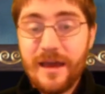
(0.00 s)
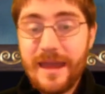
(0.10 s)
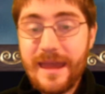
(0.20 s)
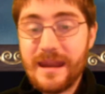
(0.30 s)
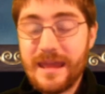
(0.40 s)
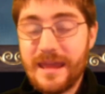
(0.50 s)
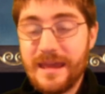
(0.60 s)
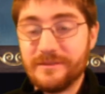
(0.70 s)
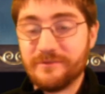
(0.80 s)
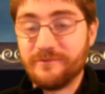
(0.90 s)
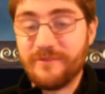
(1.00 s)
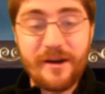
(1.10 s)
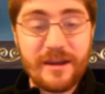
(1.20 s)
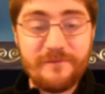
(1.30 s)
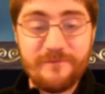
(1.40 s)
It is
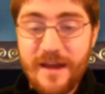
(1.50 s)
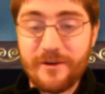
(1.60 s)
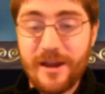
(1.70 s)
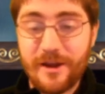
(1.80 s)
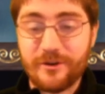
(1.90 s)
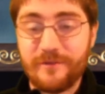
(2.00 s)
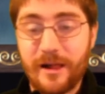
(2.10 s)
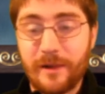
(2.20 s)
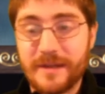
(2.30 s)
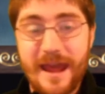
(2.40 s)
very, very underdeveloped